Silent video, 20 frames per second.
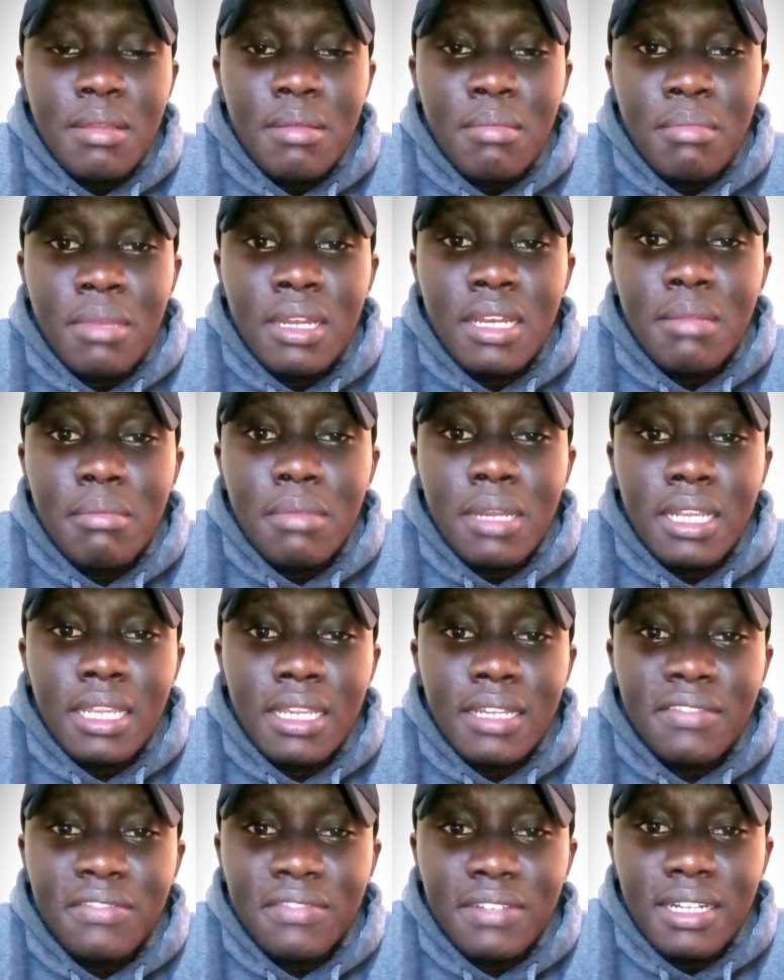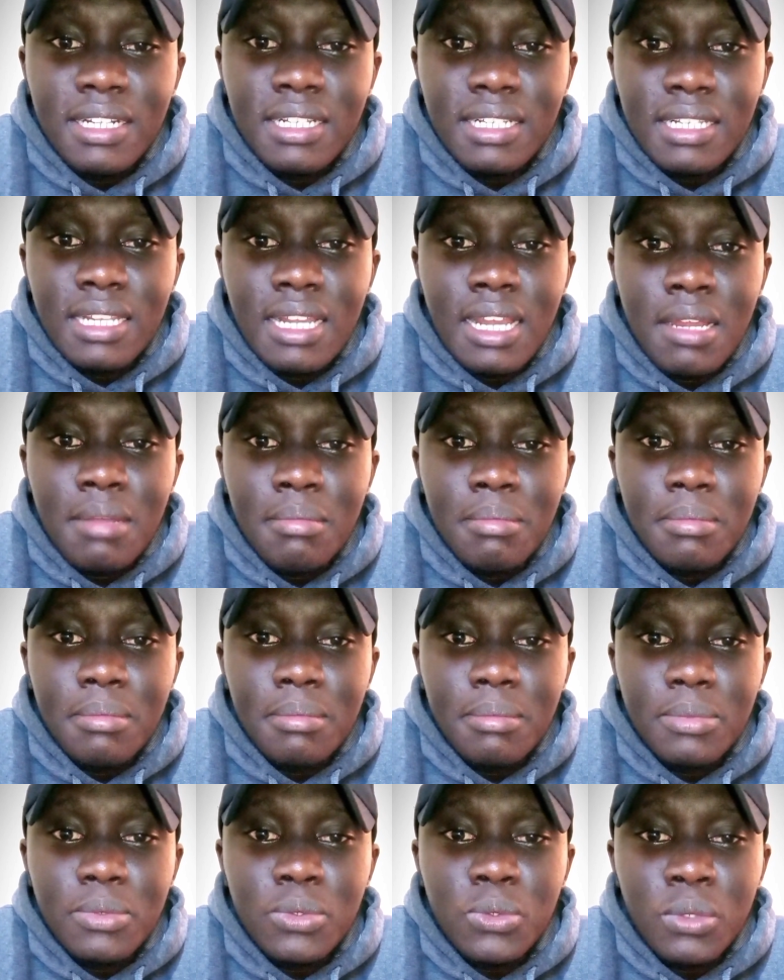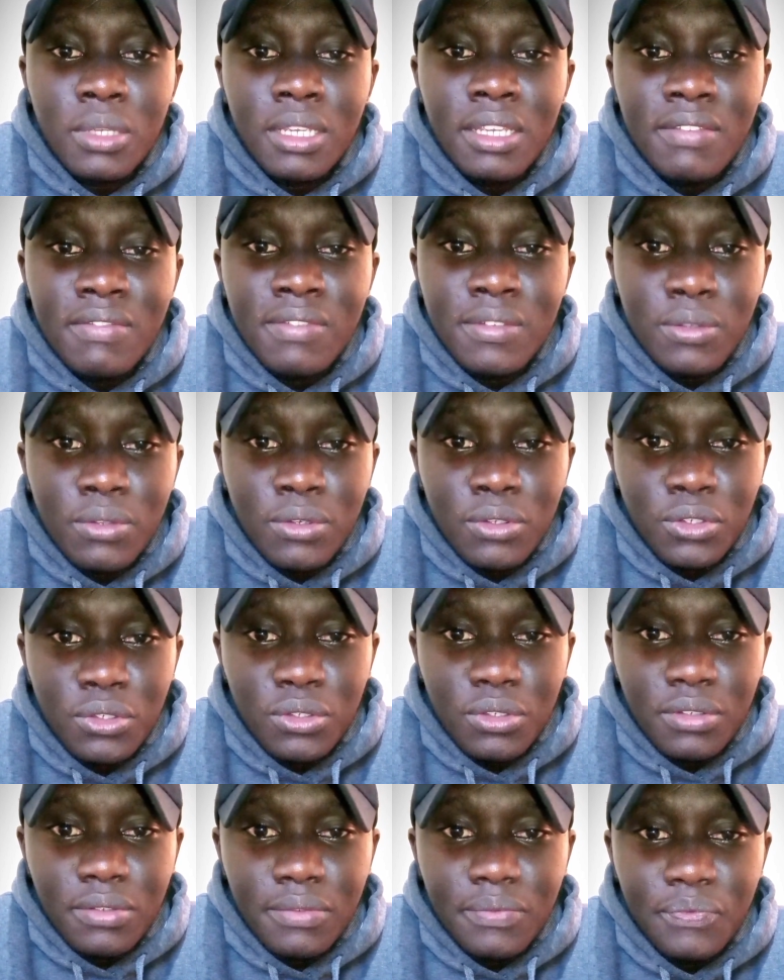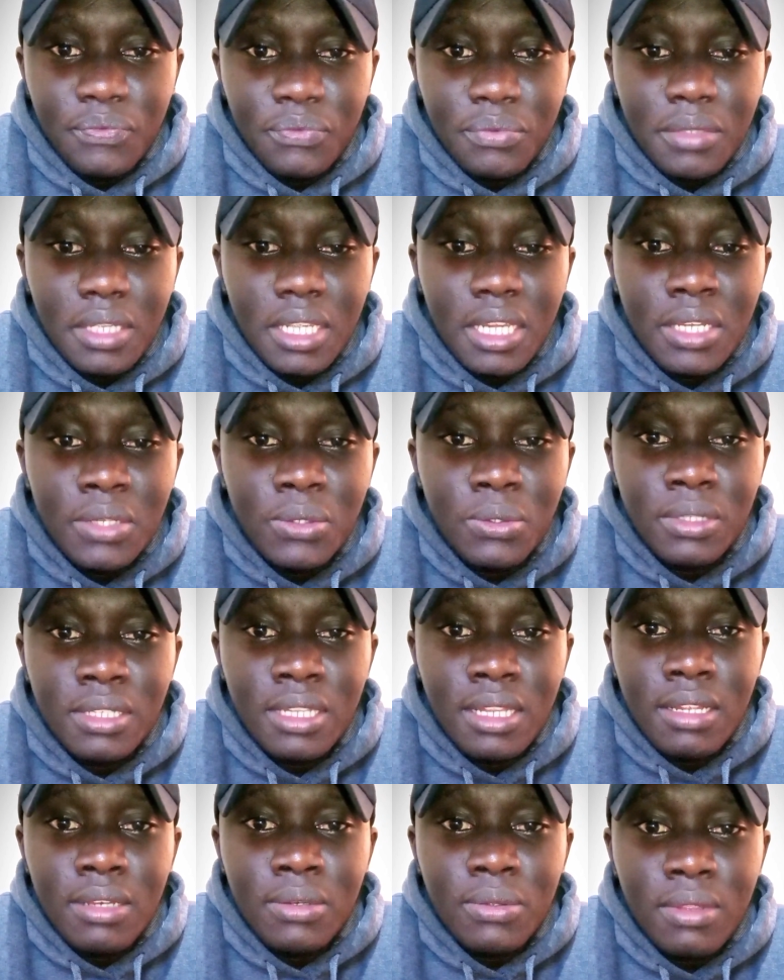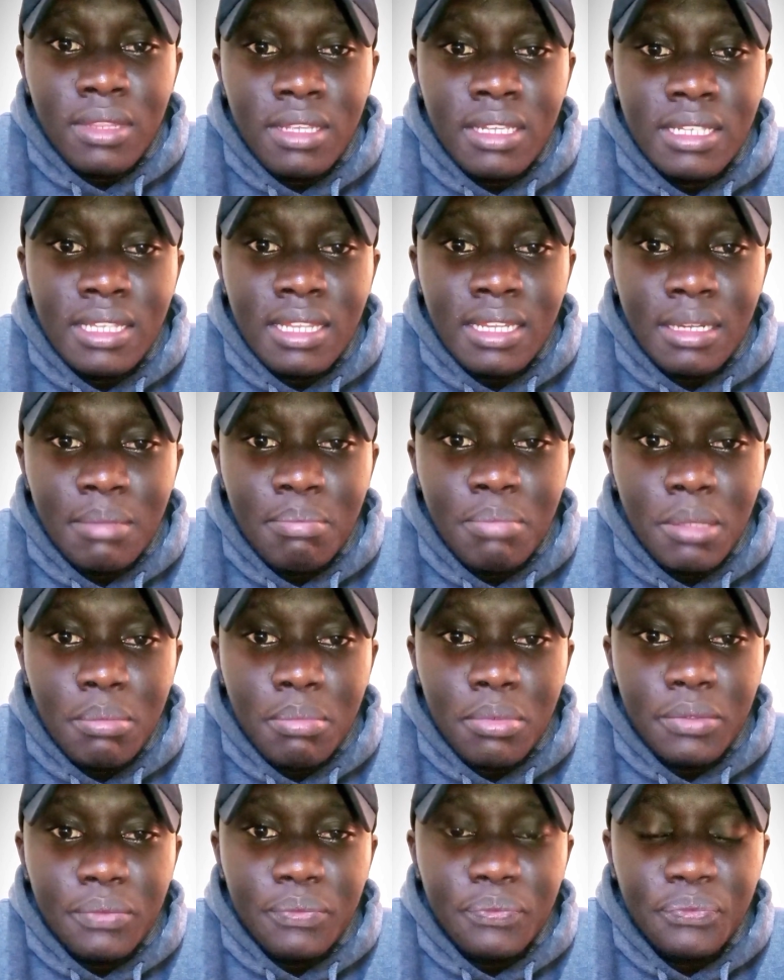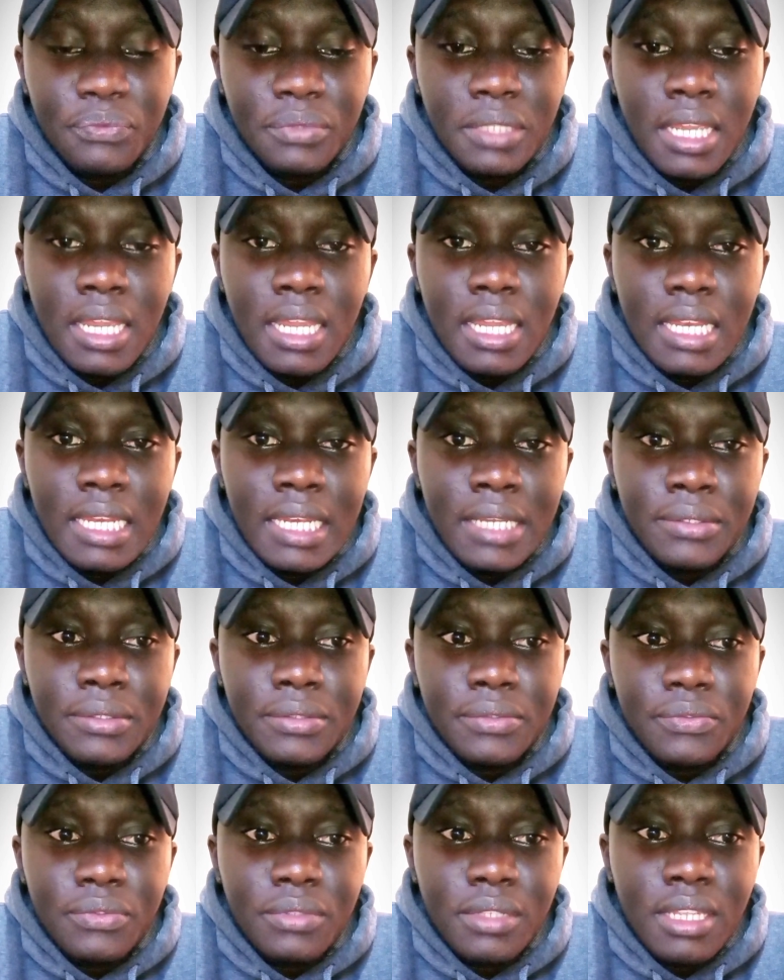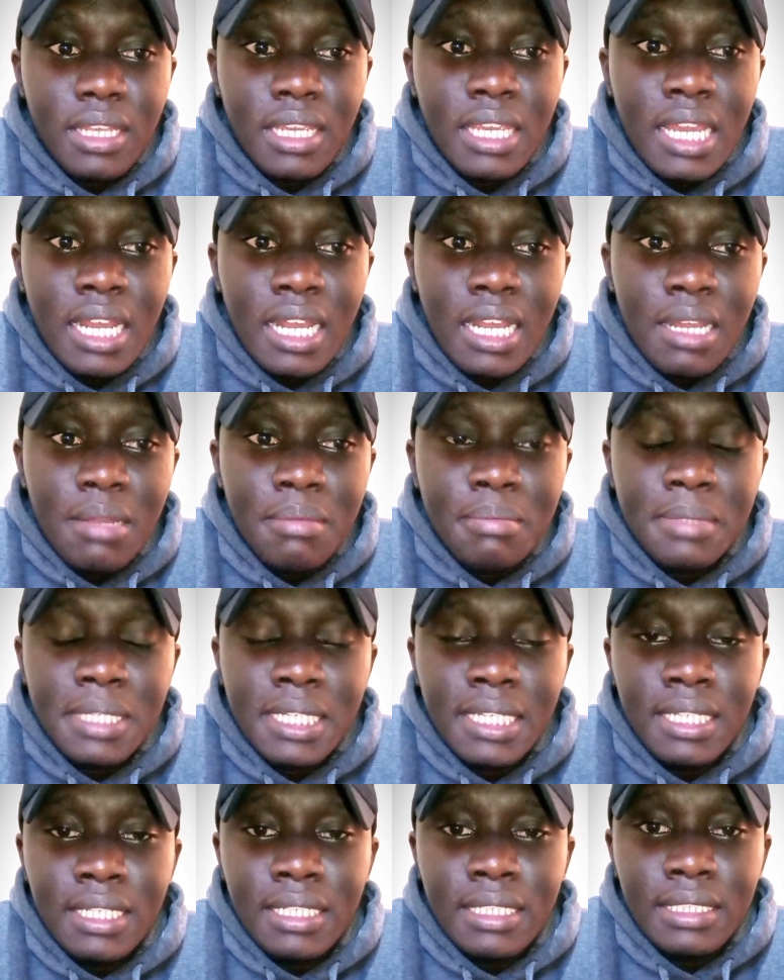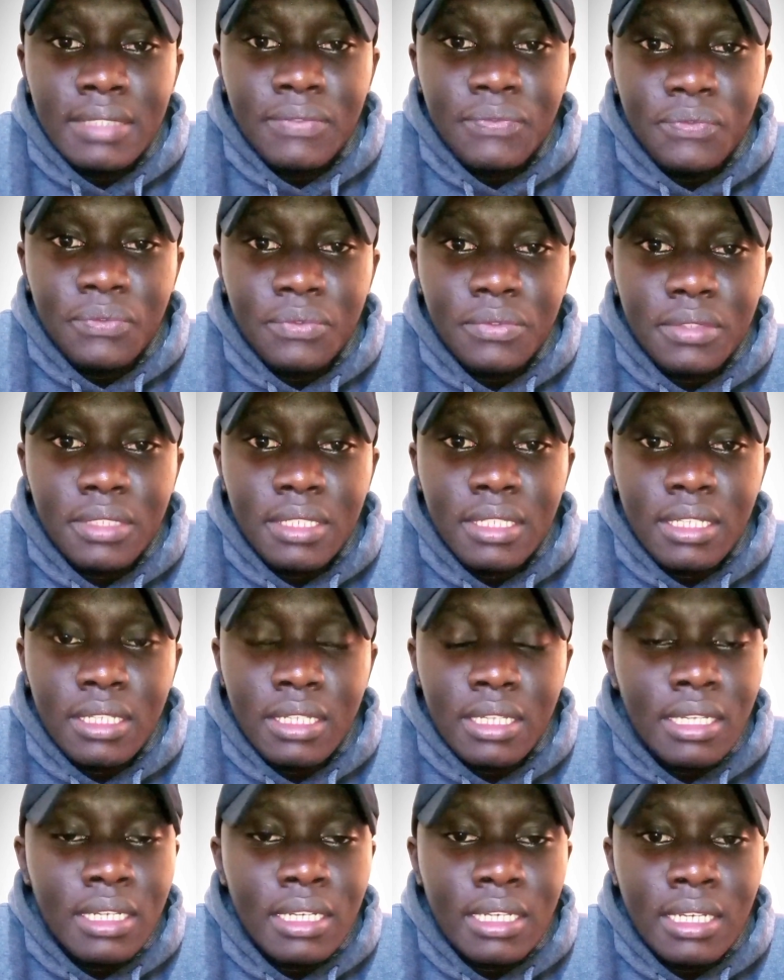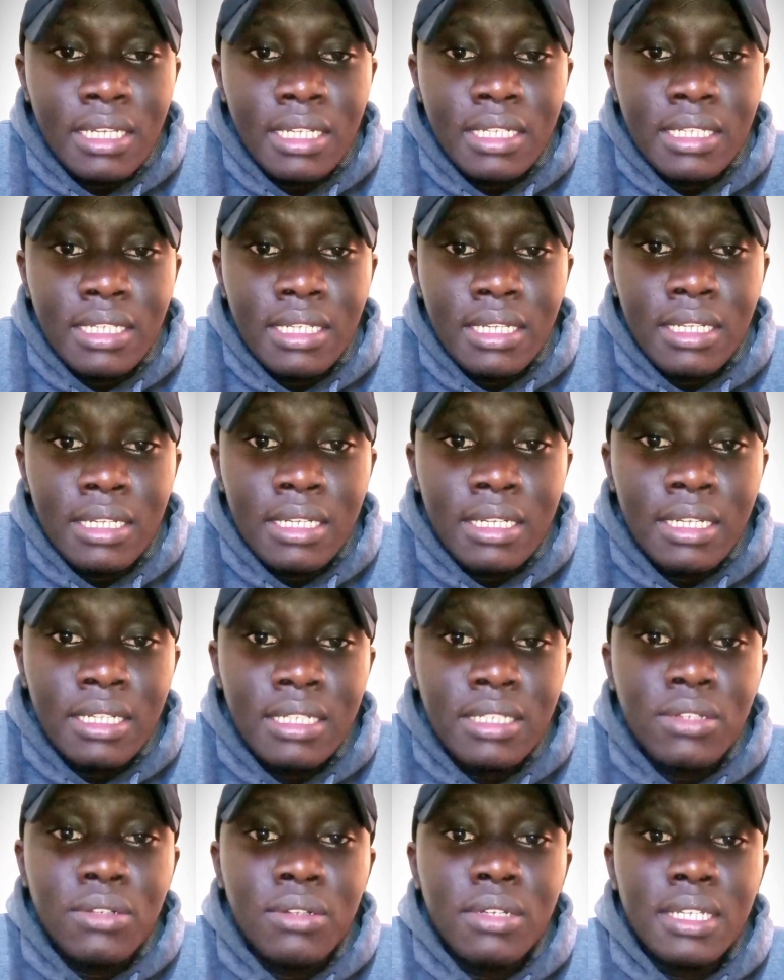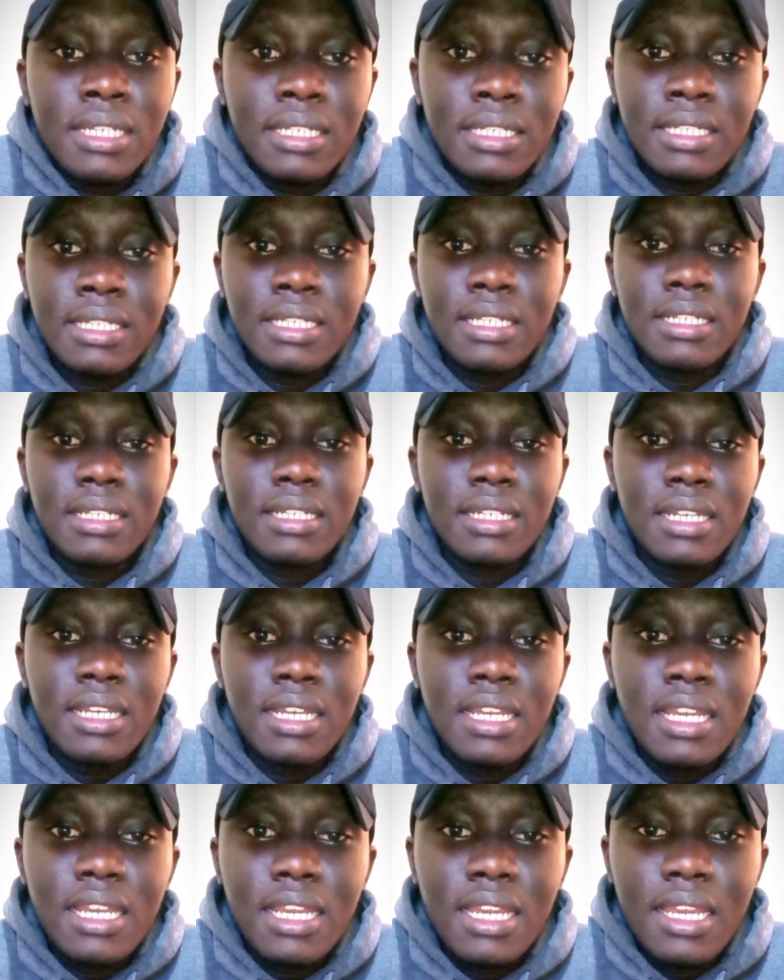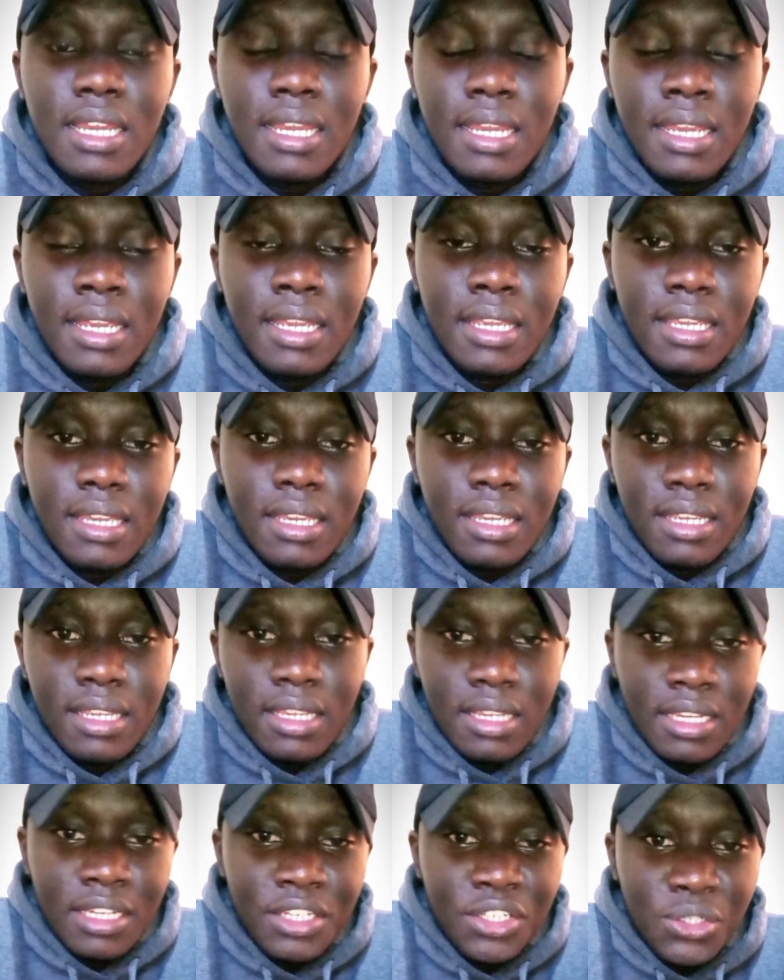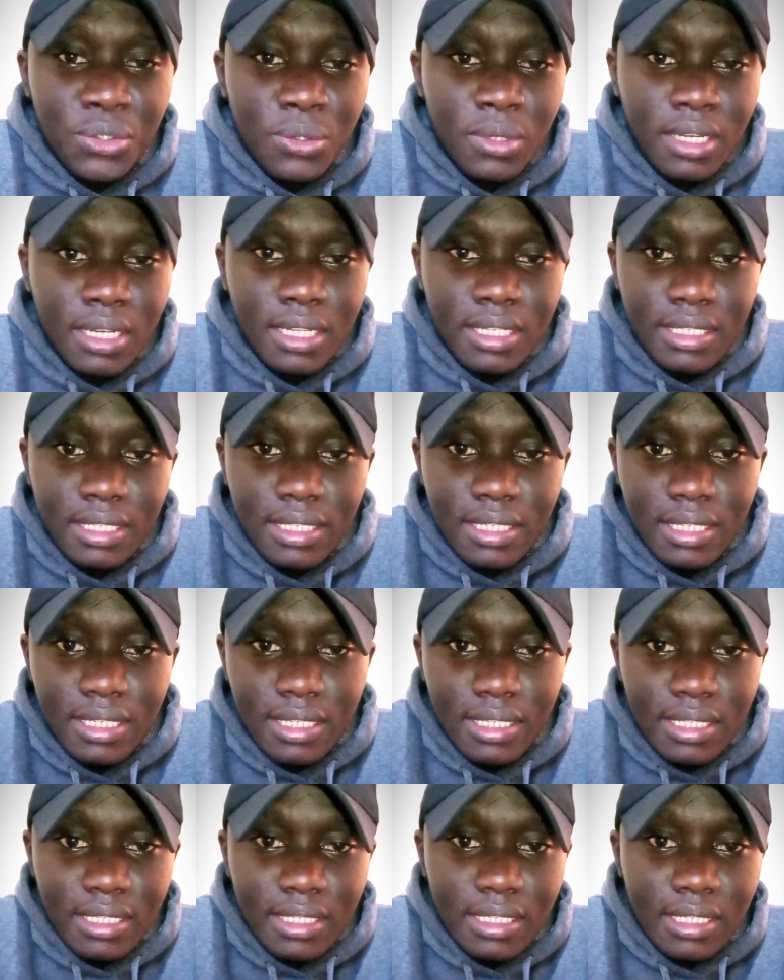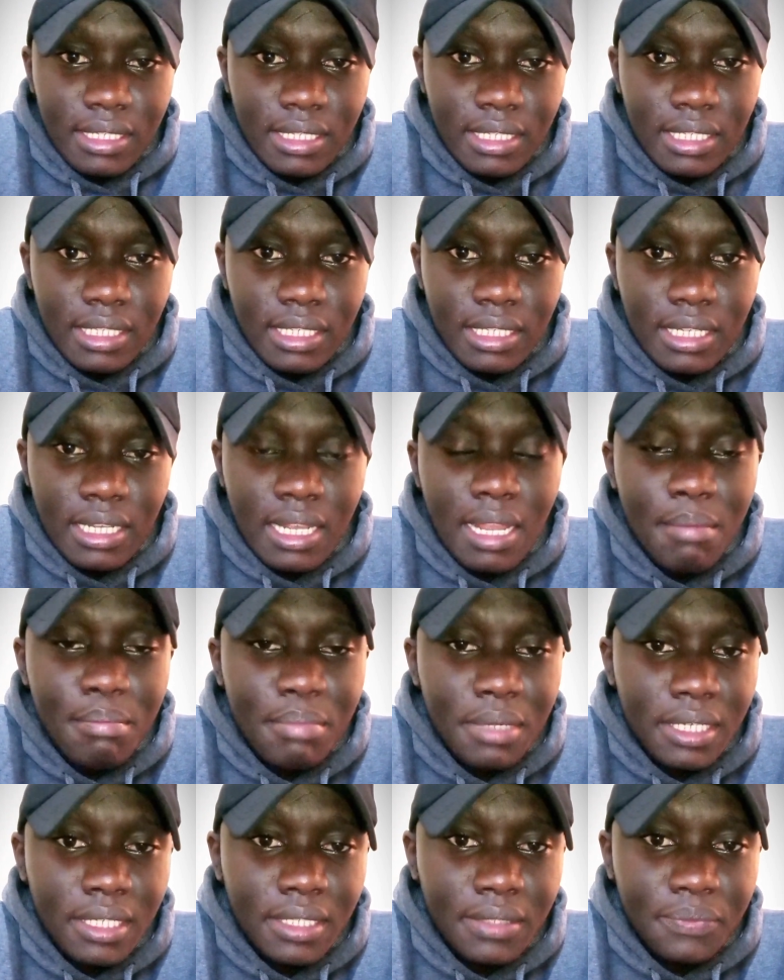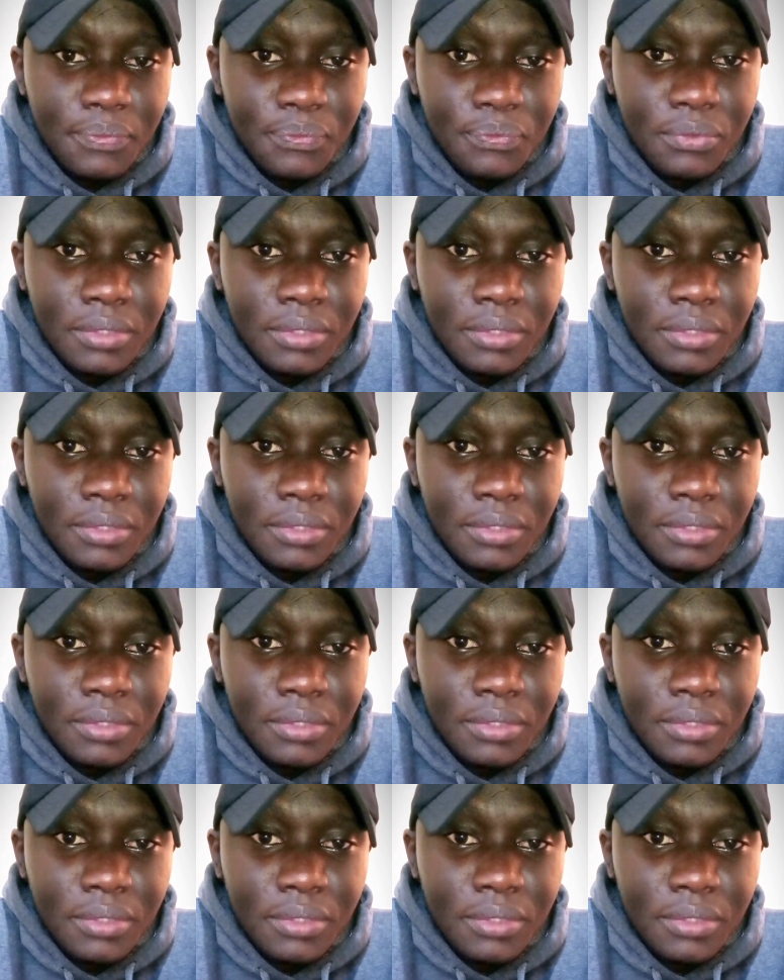Money market funds come to give solution to these three people. Now, here comes in, let's call it AK Insurance Company.